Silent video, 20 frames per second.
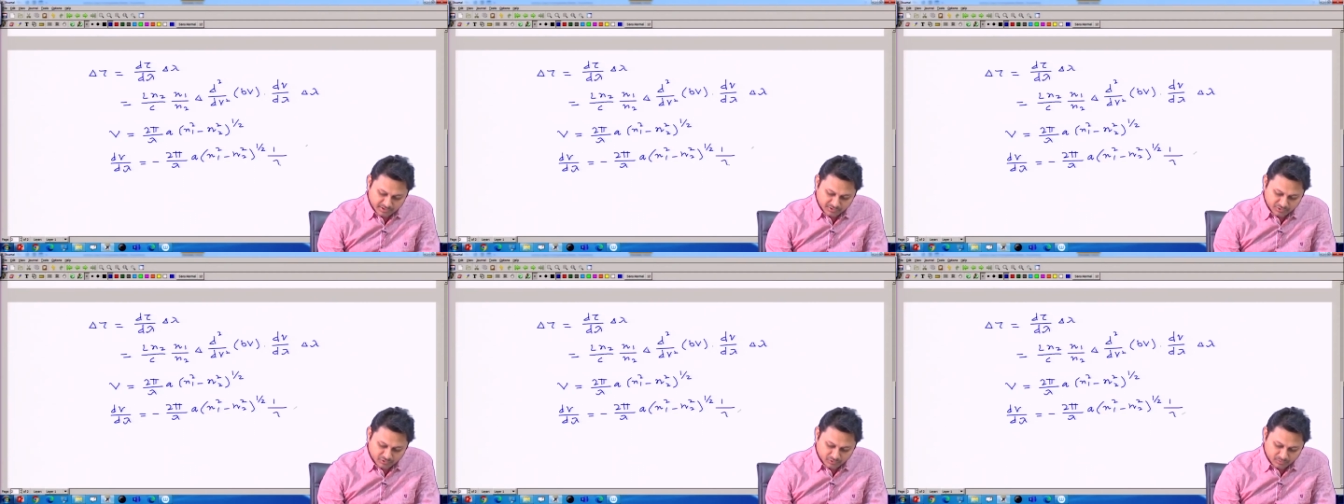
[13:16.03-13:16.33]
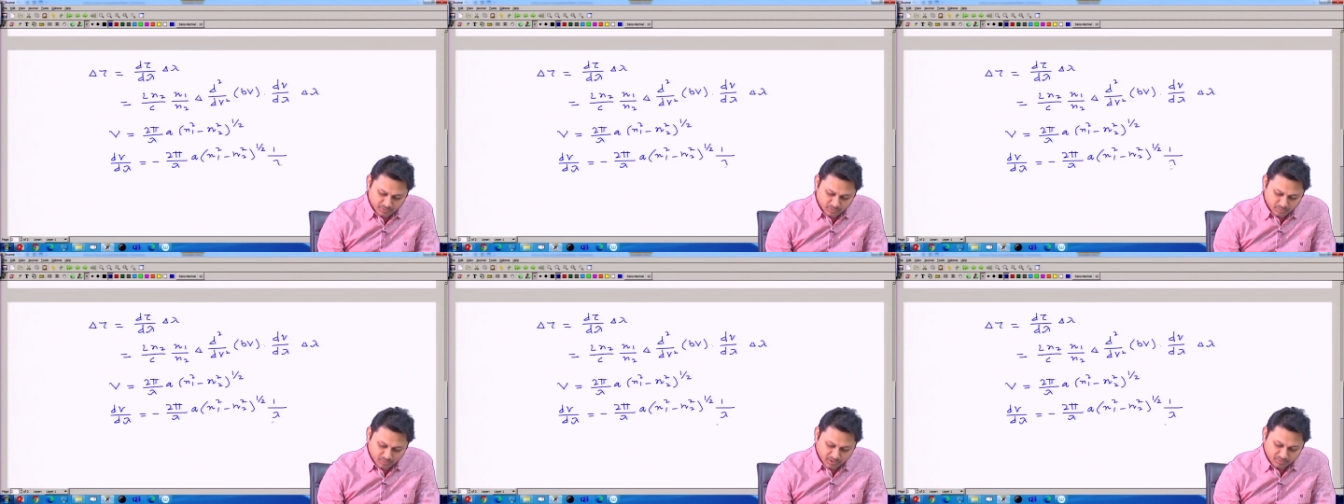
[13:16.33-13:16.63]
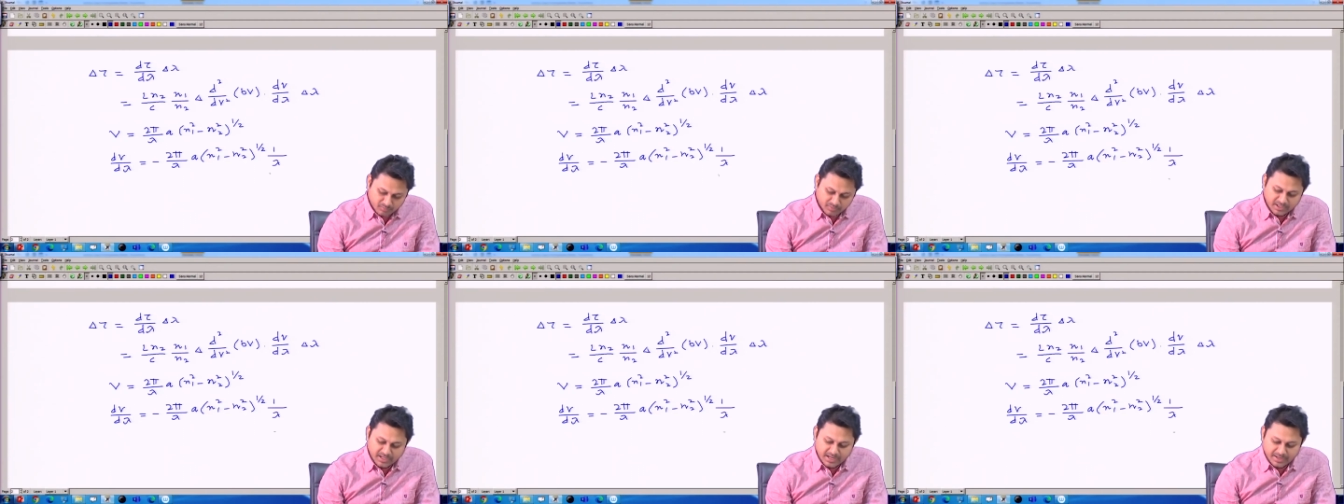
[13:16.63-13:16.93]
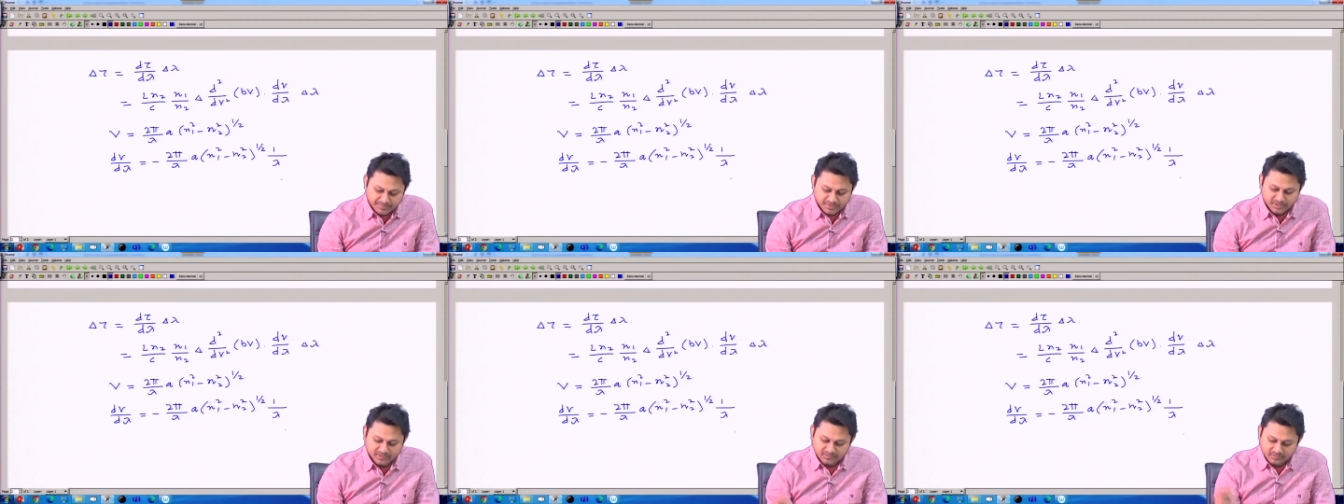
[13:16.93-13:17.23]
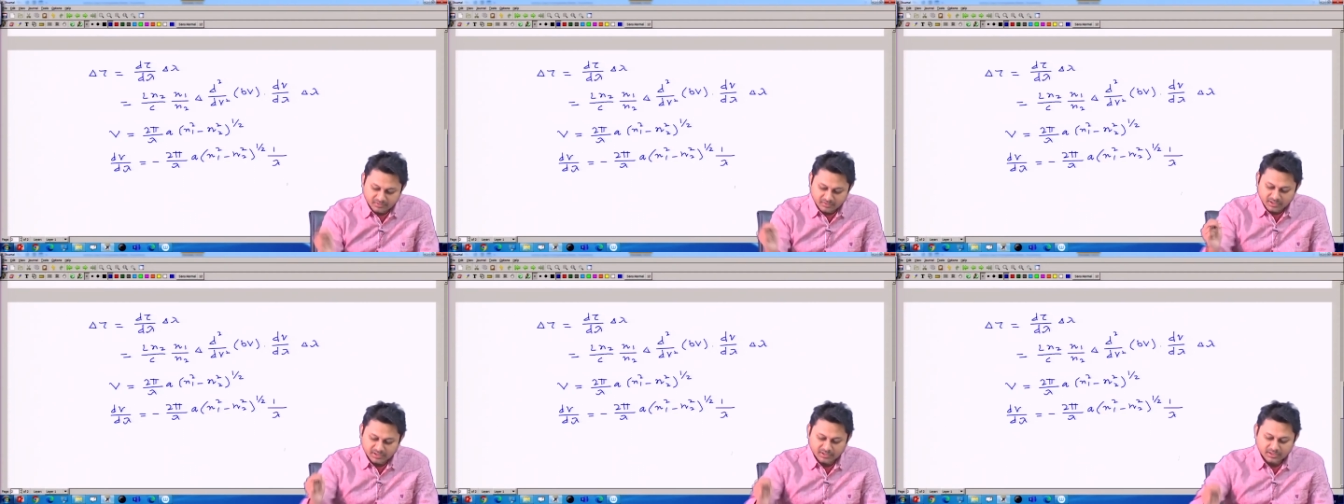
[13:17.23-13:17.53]
It should be 1 by lambda
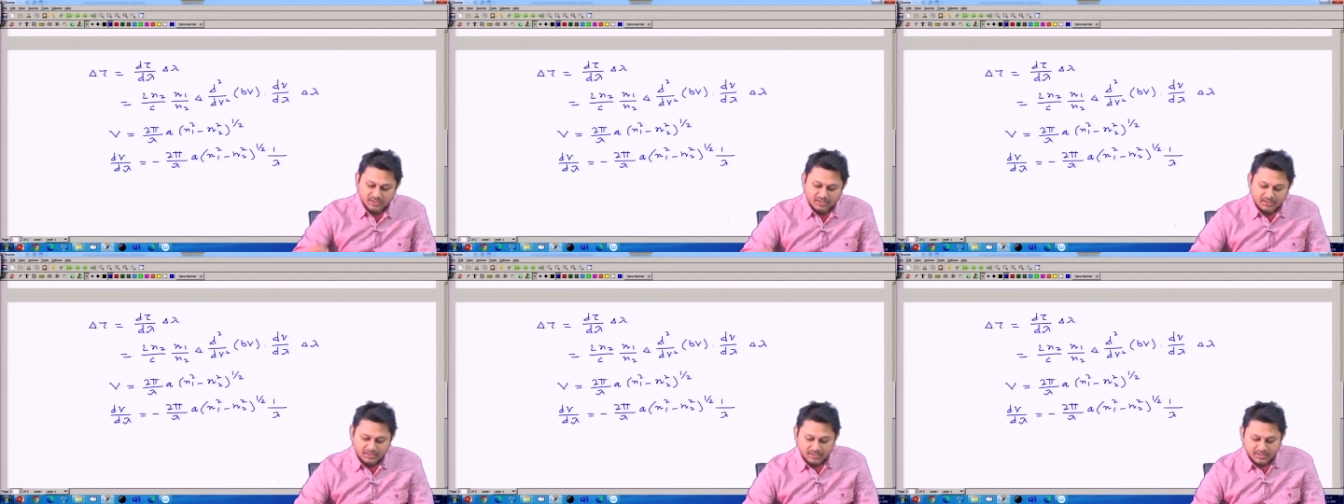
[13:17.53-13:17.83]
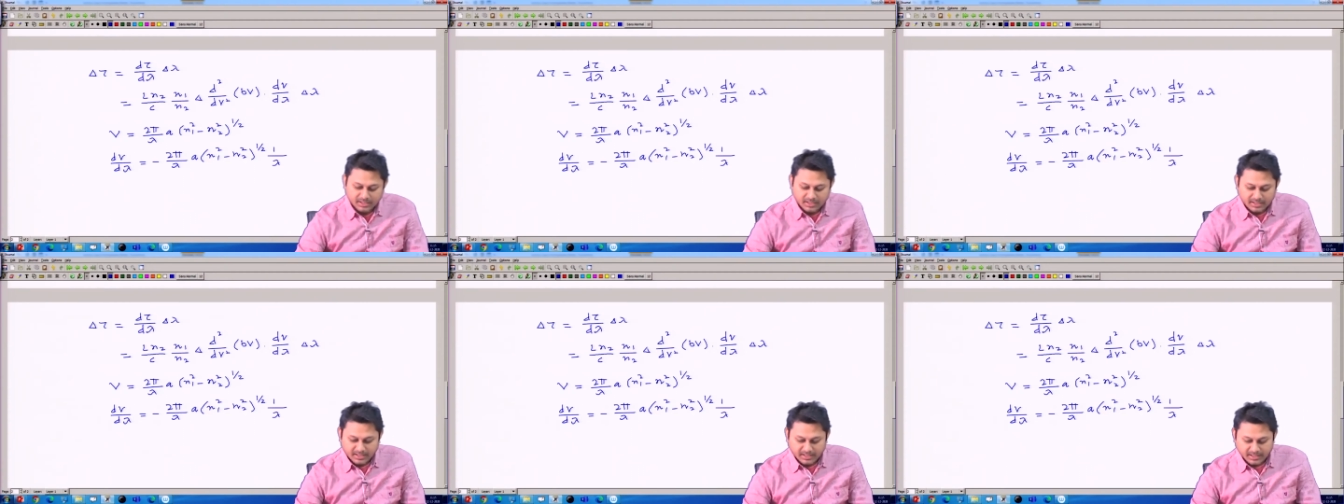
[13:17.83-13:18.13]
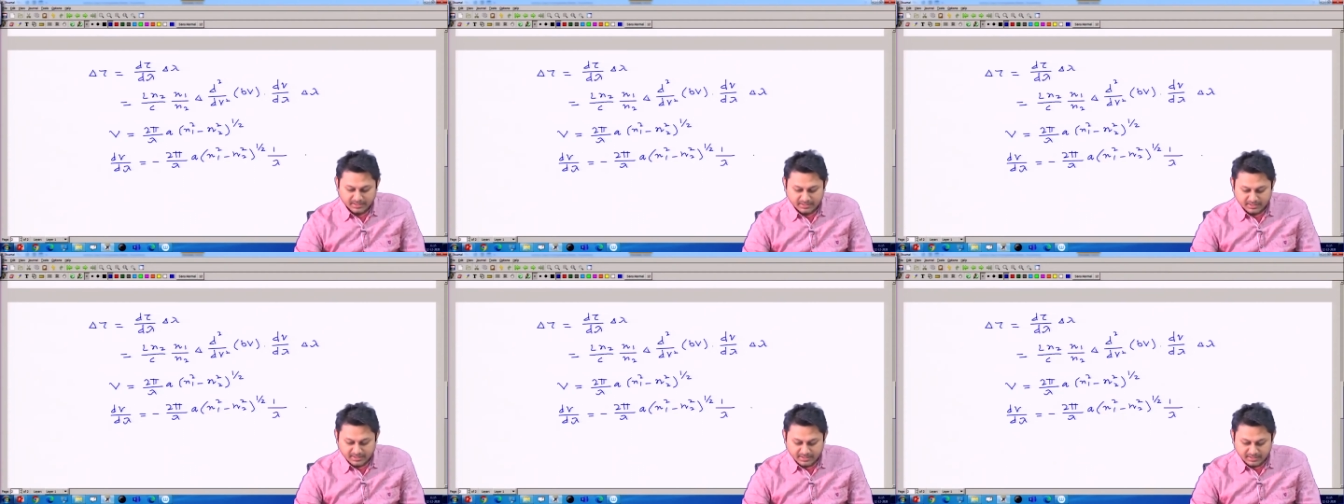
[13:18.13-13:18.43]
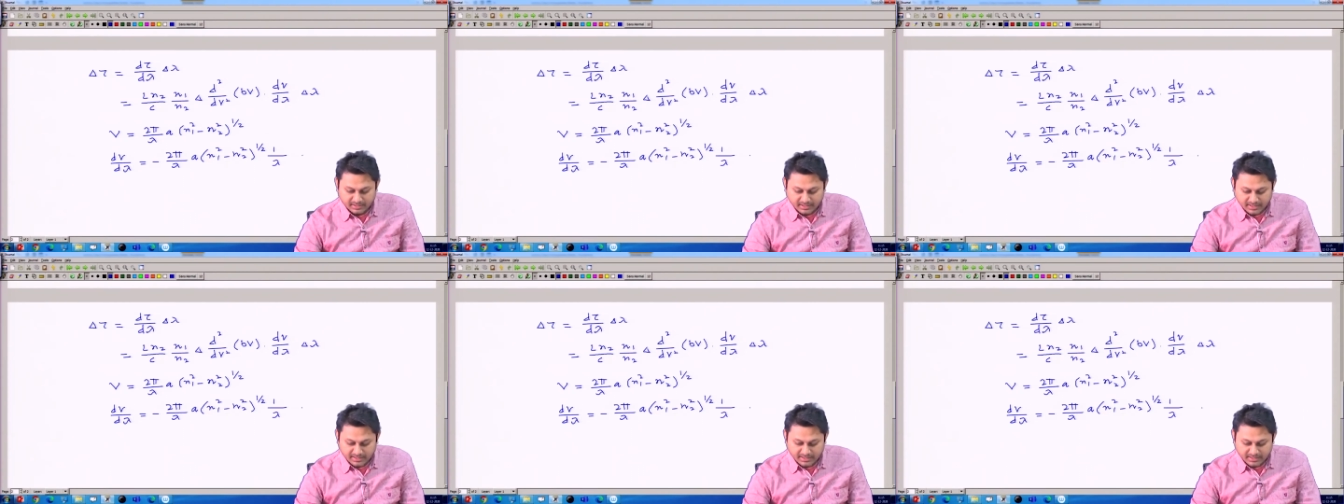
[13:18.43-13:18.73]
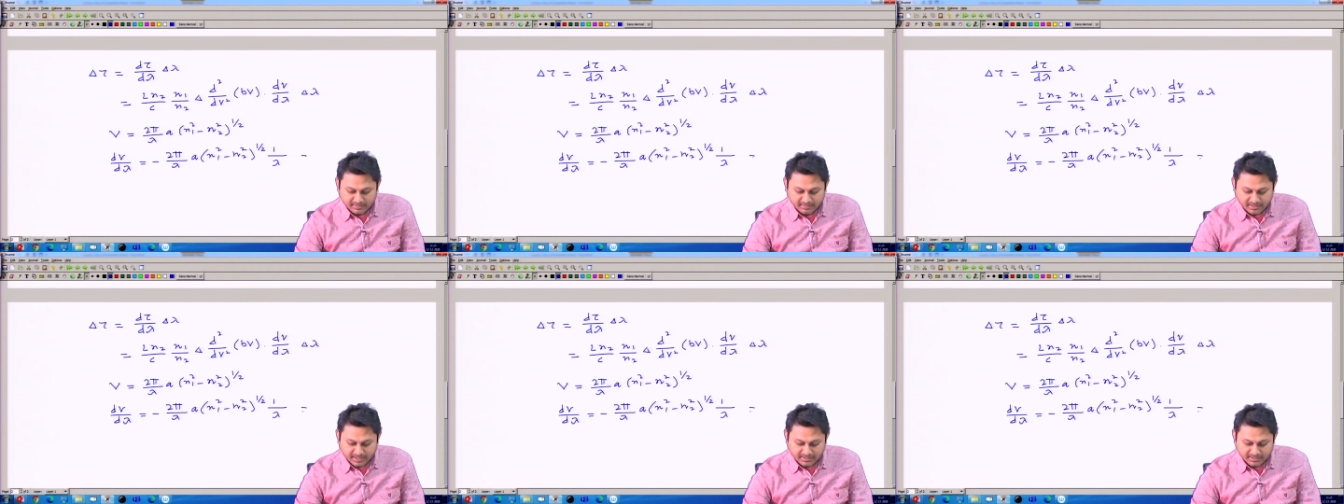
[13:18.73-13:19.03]
square and then I
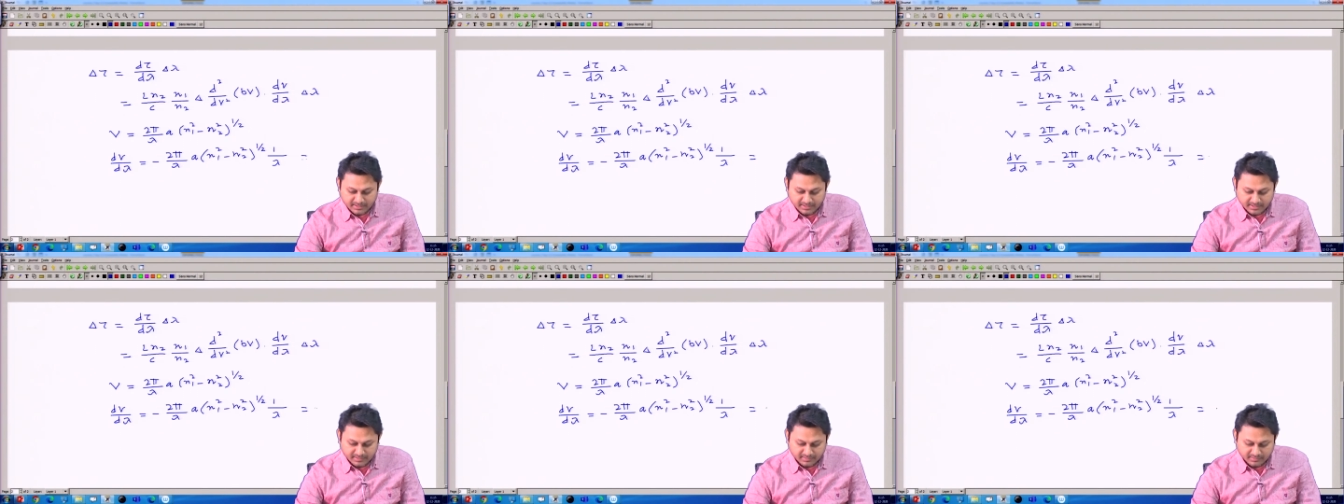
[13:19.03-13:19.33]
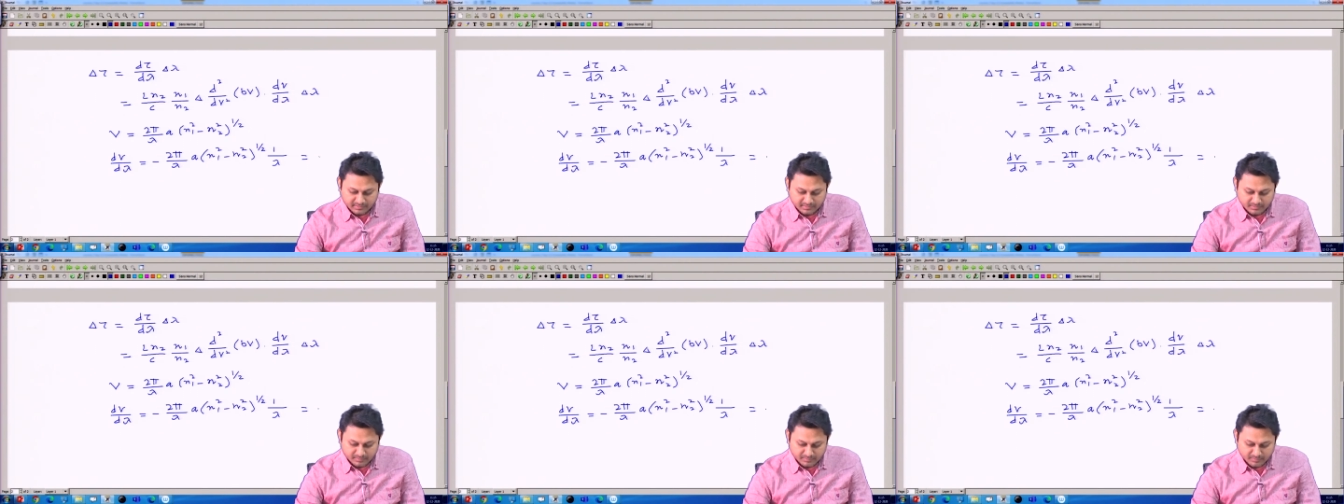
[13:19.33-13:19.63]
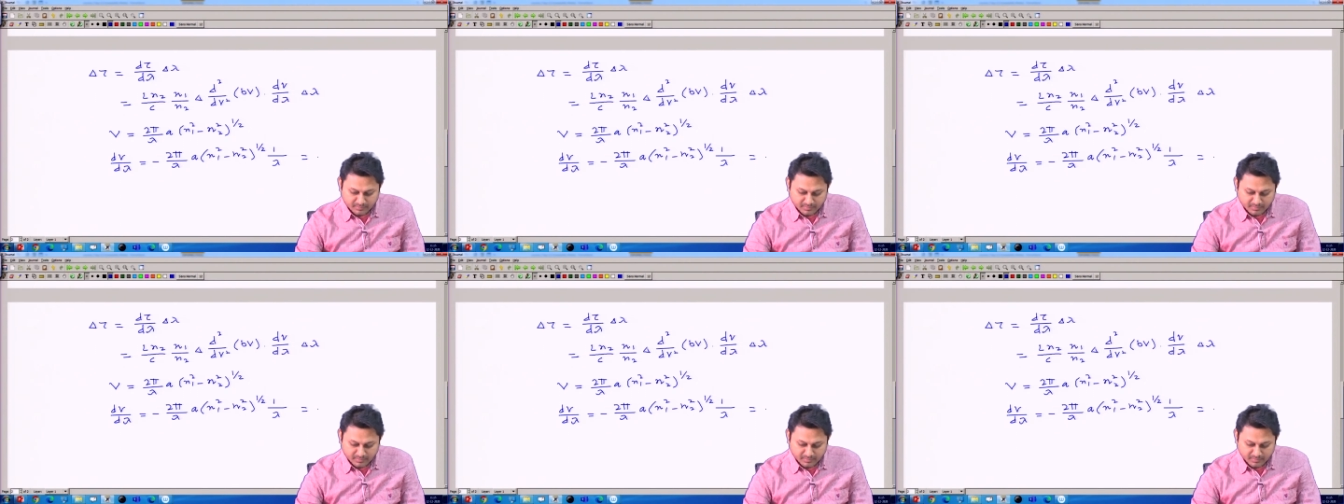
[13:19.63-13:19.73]
can write it as